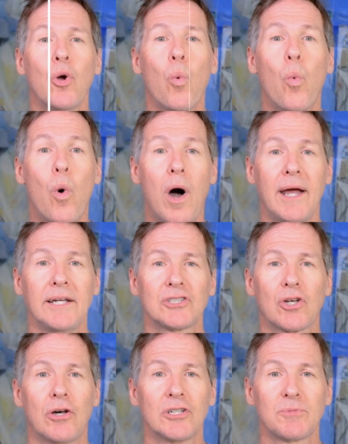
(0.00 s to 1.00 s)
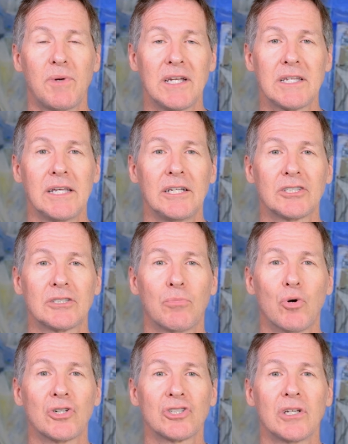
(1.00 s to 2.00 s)
why it's called a spontaneous
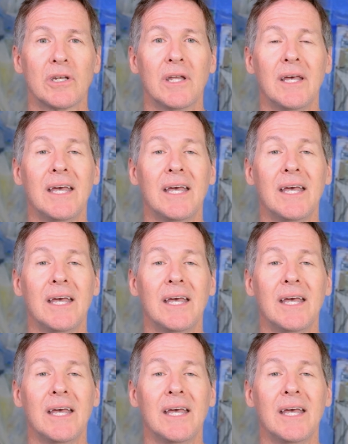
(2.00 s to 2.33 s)
abortion.